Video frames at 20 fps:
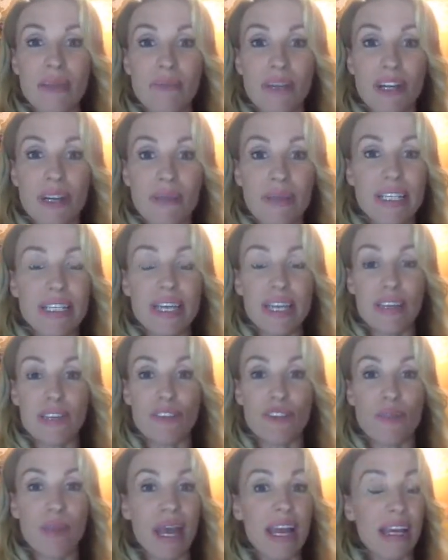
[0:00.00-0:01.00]
I'm going to be telling
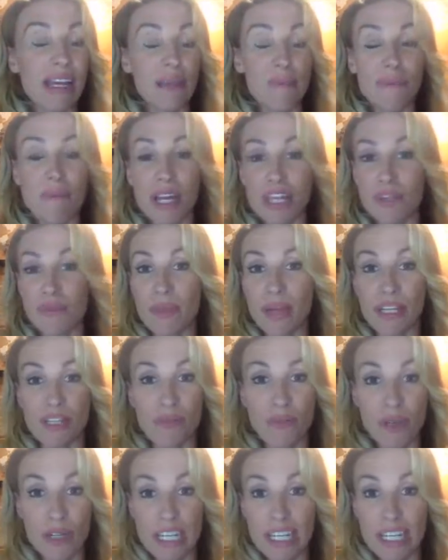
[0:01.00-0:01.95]
you about in much, much more